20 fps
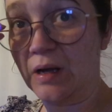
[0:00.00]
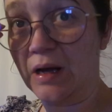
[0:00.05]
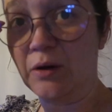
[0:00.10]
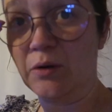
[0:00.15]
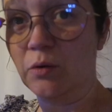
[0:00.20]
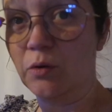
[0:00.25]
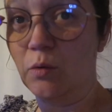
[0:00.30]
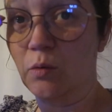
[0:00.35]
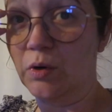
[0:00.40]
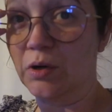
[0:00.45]
I
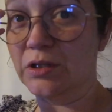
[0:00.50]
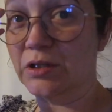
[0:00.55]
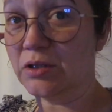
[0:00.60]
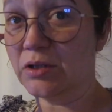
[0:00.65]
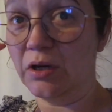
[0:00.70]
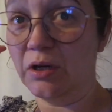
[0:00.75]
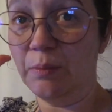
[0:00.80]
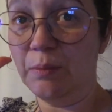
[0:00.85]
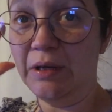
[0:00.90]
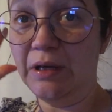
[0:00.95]
don't know what it's
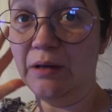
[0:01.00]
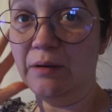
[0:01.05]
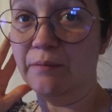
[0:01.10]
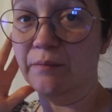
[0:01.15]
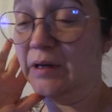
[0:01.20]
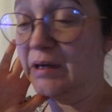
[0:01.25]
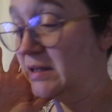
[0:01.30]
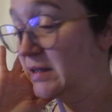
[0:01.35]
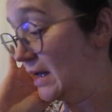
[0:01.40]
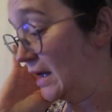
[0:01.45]
going to be
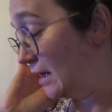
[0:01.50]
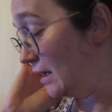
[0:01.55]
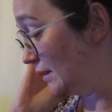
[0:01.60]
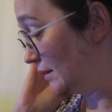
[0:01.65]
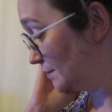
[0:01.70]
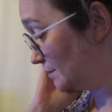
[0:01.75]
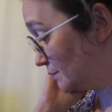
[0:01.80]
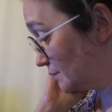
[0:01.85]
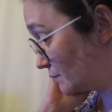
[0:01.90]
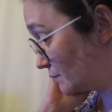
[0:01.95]
exactly.